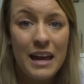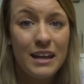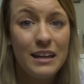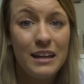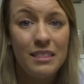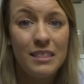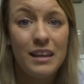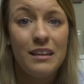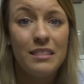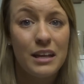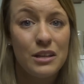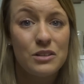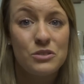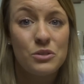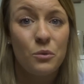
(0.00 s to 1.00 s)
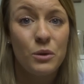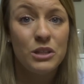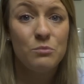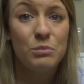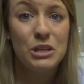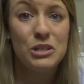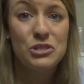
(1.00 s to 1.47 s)
anything that is going
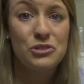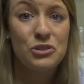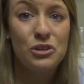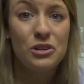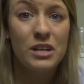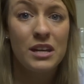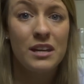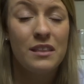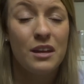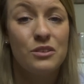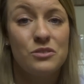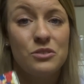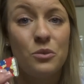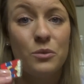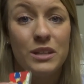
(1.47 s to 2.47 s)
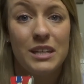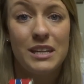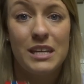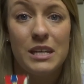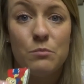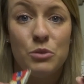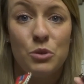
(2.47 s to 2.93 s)
to be sturdy, that is going to
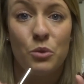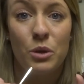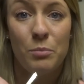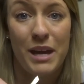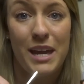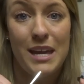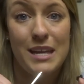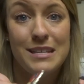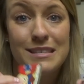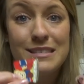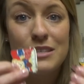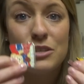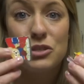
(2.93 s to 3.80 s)
keep your pins